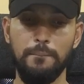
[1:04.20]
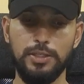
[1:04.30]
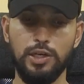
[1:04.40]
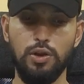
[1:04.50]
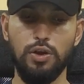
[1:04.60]

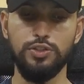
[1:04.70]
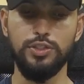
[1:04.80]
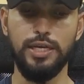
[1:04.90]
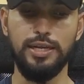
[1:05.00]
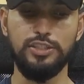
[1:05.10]

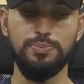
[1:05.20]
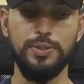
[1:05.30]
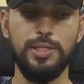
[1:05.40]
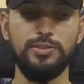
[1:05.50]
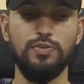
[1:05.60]
methodology and
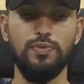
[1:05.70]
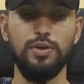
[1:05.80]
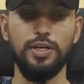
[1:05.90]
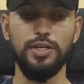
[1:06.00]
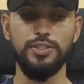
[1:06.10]
experience of
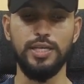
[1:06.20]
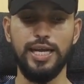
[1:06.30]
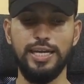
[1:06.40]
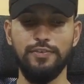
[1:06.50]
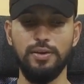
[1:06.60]
learning
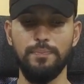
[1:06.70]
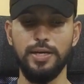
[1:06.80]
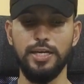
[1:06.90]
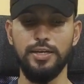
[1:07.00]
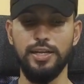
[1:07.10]
design,
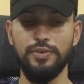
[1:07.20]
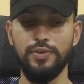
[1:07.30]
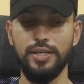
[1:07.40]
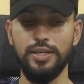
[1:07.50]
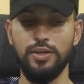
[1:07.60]
development and
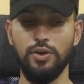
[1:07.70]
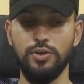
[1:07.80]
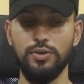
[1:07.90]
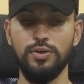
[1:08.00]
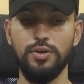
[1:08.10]
delivery in
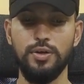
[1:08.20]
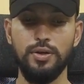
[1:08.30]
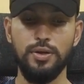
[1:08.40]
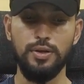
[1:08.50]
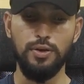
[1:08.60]
order
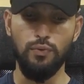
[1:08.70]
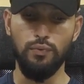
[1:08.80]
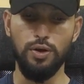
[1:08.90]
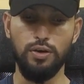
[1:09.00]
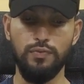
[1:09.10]

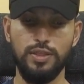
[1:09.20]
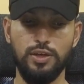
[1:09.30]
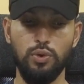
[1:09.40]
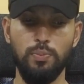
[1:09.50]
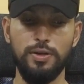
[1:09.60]
to work with
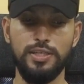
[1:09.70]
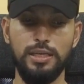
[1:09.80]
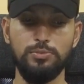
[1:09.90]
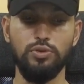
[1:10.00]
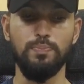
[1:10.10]
the global
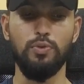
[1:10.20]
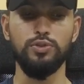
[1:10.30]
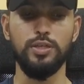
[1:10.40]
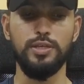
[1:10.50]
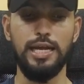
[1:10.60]
teams on
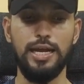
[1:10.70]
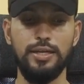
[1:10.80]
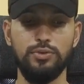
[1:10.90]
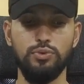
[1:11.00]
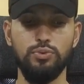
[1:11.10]
project
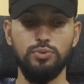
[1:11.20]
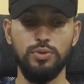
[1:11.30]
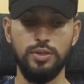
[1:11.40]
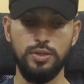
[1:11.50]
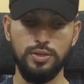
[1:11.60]
and to do
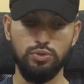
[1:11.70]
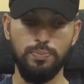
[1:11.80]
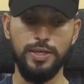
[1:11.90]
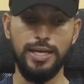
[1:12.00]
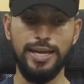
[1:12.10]

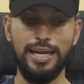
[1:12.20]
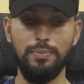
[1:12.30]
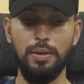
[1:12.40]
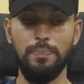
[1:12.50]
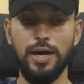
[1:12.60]
to be a
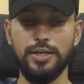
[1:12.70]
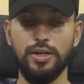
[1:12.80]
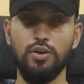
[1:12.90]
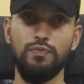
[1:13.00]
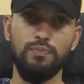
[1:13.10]
credible
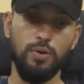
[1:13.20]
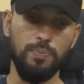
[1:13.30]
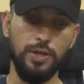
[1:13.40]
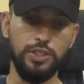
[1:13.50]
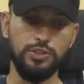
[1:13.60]
partner of
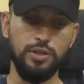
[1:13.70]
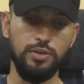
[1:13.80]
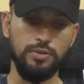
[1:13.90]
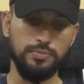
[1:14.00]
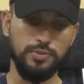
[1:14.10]

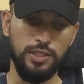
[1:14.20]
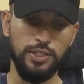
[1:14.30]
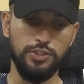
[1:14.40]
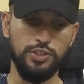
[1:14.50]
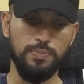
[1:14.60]
operational
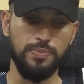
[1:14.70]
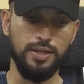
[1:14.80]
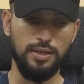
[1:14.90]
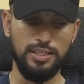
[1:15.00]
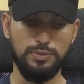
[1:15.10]
leadership.
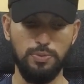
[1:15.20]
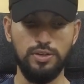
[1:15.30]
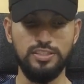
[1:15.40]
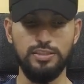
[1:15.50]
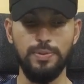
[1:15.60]

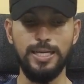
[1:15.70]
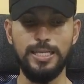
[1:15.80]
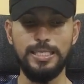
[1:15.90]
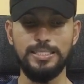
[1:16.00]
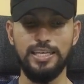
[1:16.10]

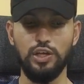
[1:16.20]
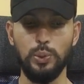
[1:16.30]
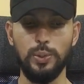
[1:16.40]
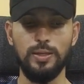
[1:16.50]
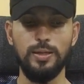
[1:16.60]
Responsibilities
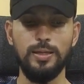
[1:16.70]
include